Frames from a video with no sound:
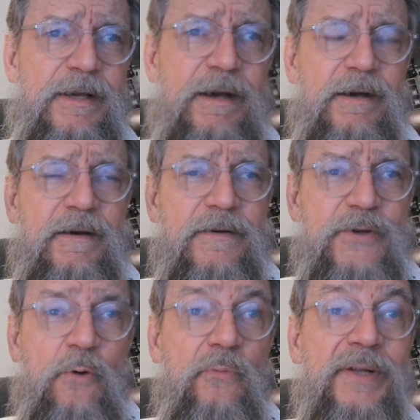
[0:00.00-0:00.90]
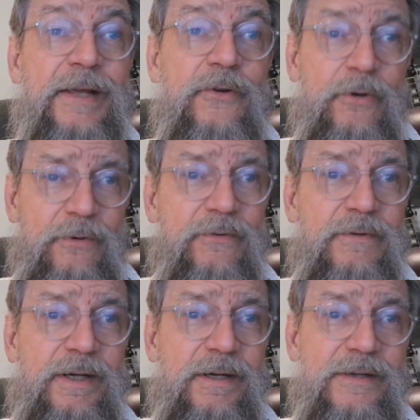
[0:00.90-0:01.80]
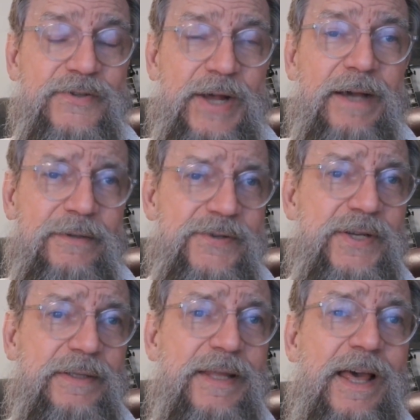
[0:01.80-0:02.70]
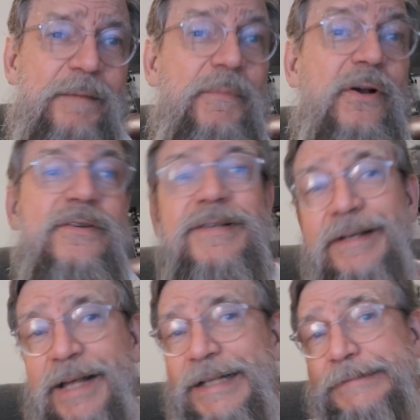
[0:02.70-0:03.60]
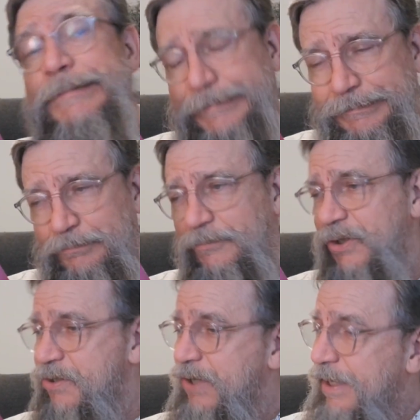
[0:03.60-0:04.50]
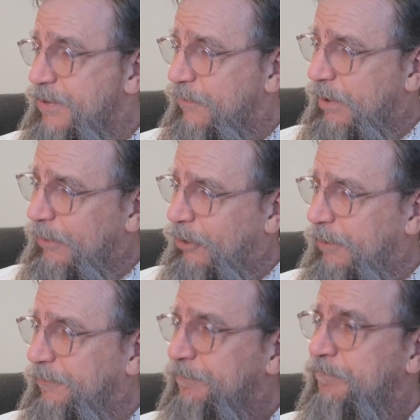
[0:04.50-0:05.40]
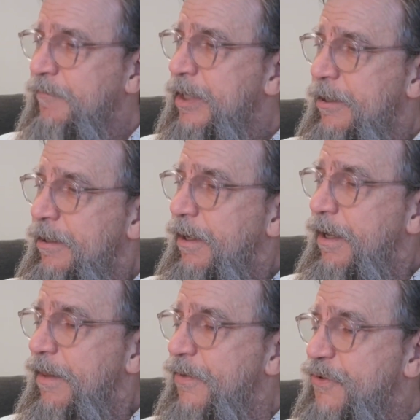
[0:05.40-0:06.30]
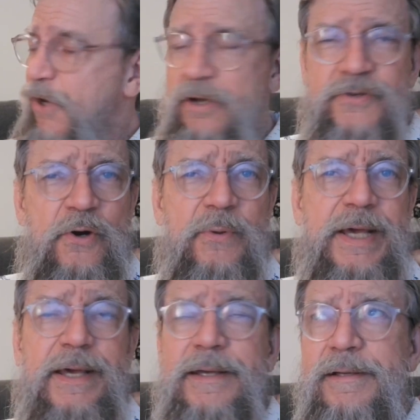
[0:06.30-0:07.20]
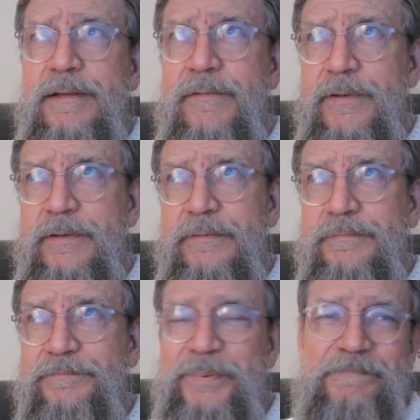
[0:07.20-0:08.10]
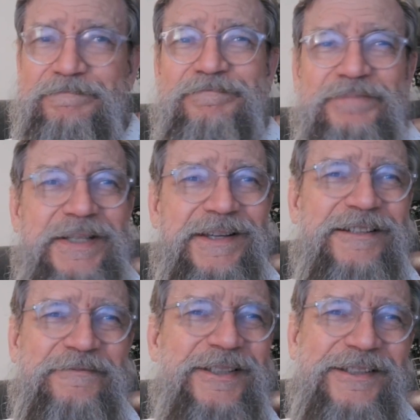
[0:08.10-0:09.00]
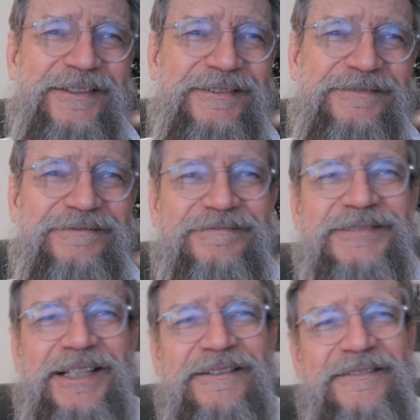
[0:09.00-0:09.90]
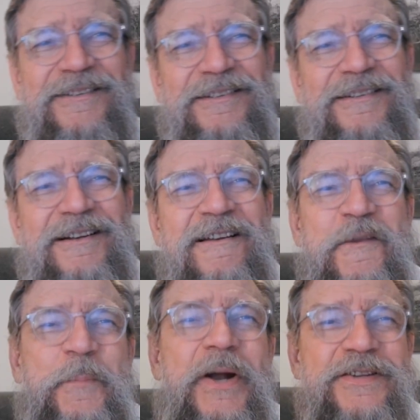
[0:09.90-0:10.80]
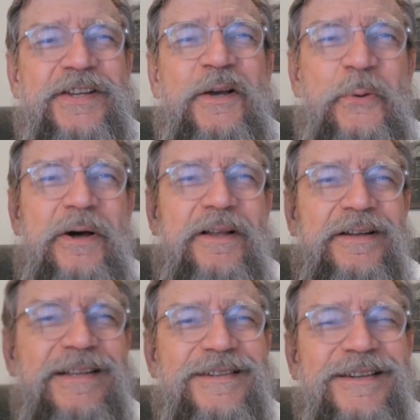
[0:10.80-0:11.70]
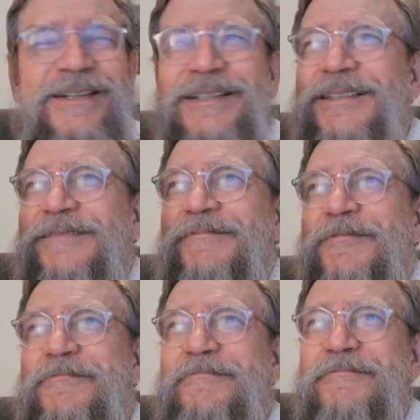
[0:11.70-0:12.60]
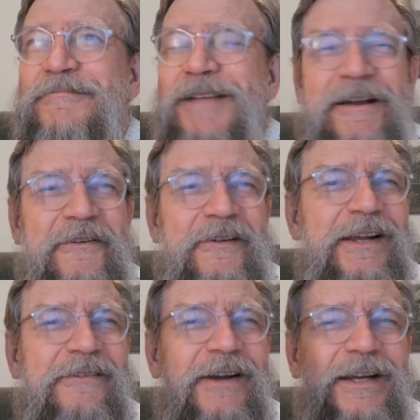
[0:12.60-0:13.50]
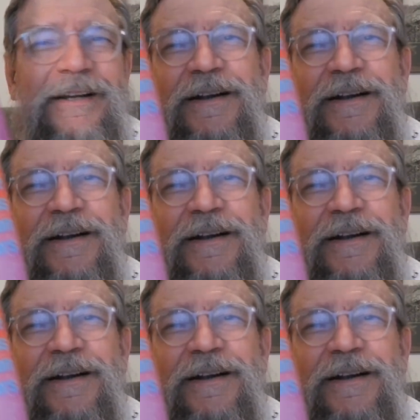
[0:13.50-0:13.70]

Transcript: Don't let your stylus hit that because it'll just slice it right off. The songs are okay. Predictably, the pressing quality is not all that great.